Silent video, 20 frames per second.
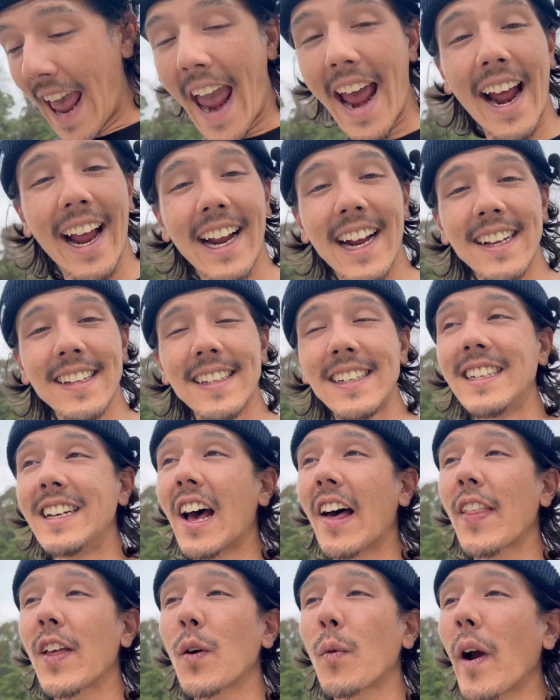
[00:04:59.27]
And I guess
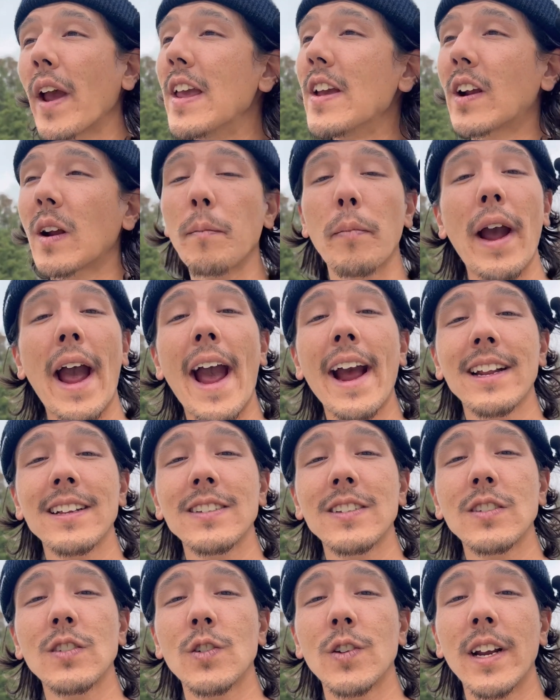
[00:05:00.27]
another way you can practice
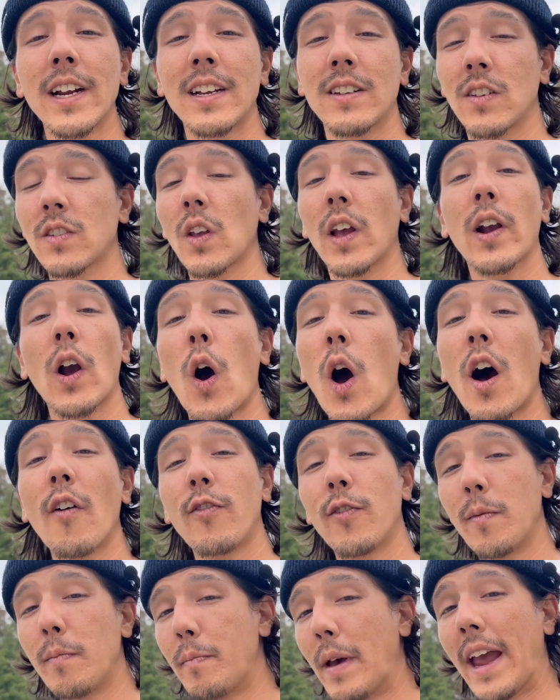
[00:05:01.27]
this trick is just like off
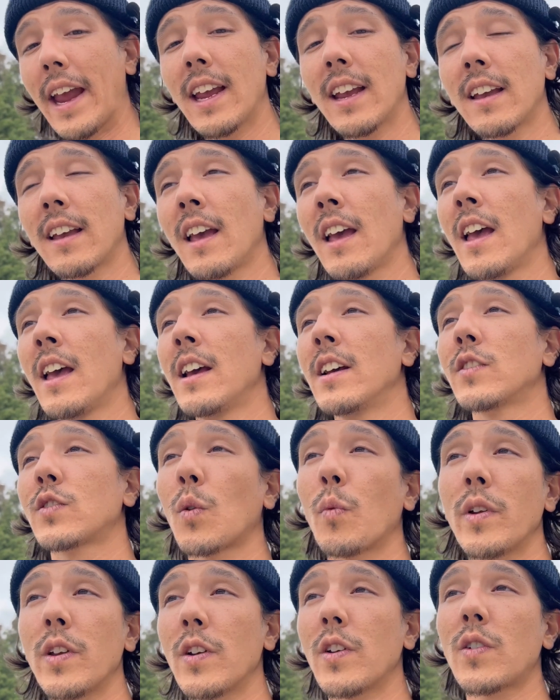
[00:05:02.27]
of bank. So
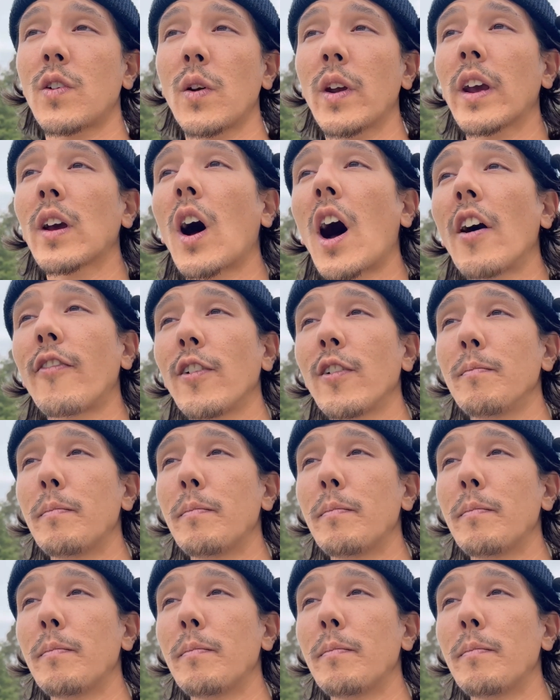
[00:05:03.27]
when you're doing it off of